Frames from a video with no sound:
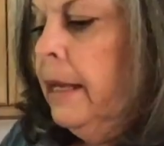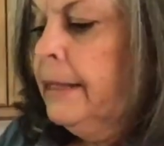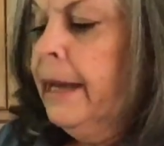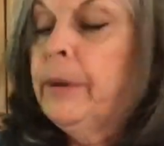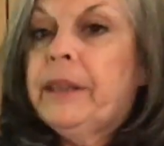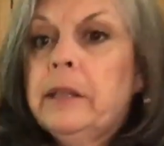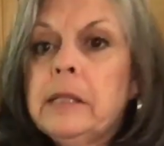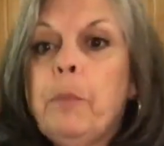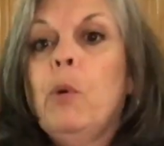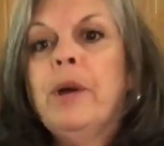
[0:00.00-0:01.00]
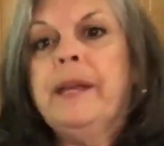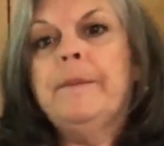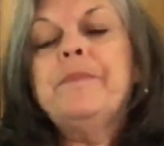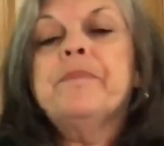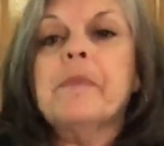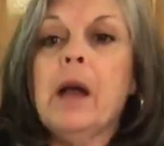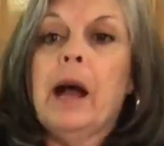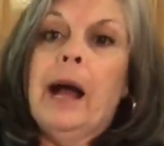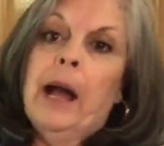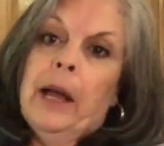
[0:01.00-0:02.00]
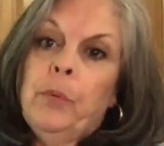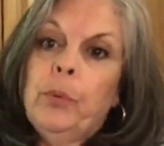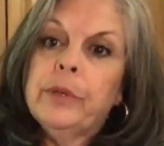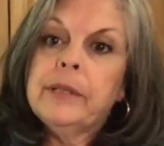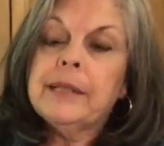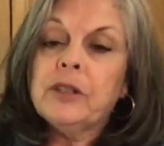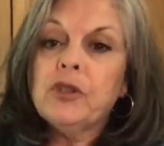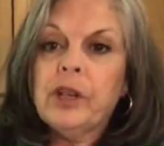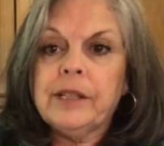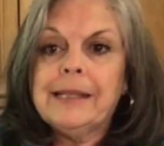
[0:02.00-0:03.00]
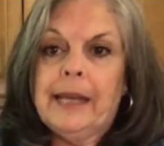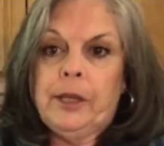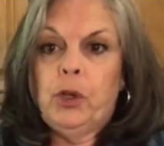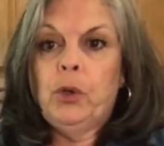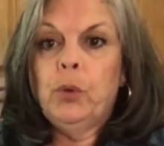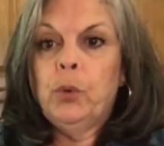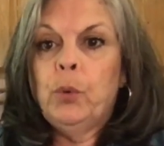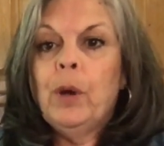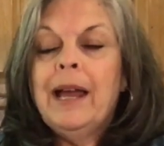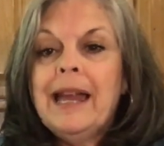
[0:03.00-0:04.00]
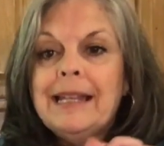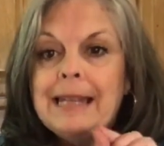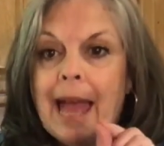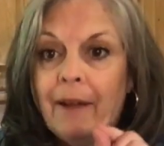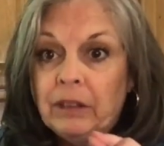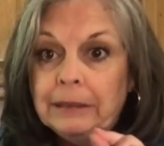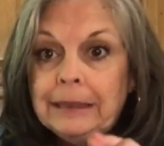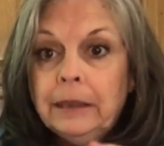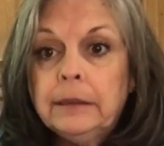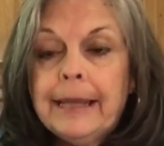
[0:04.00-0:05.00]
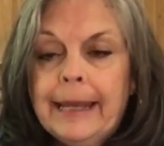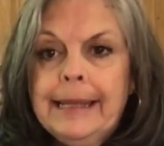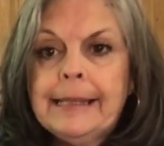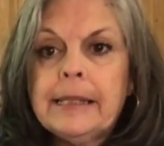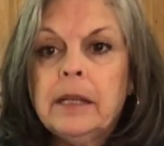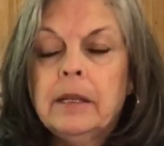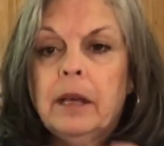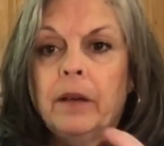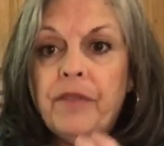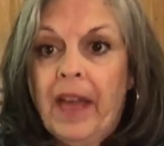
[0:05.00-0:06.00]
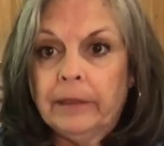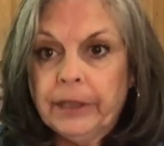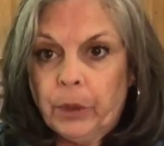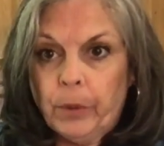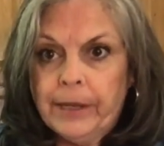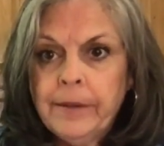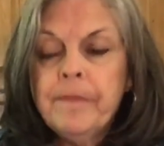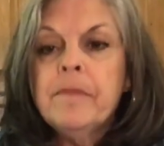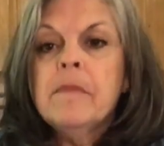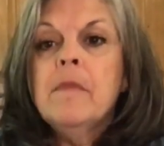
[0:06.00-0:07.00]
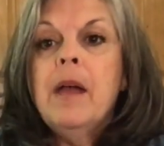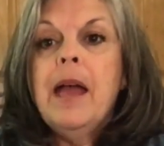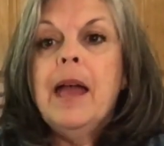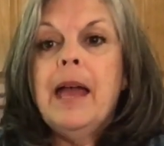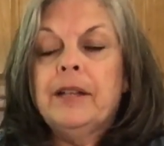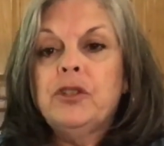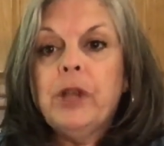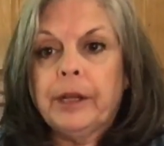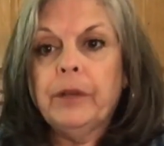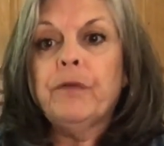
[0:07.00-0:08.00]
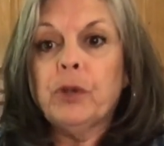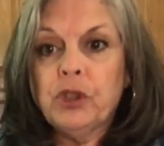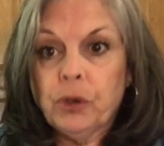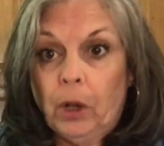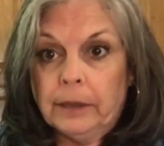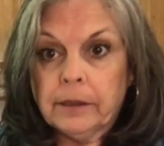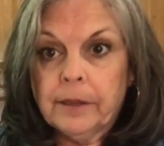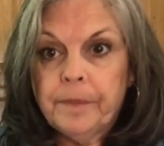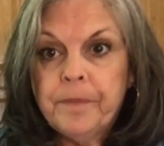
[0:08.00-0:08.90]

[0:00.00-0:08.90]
Now at this point, I would suggest that you have a little taste of that liquid and check it for salt,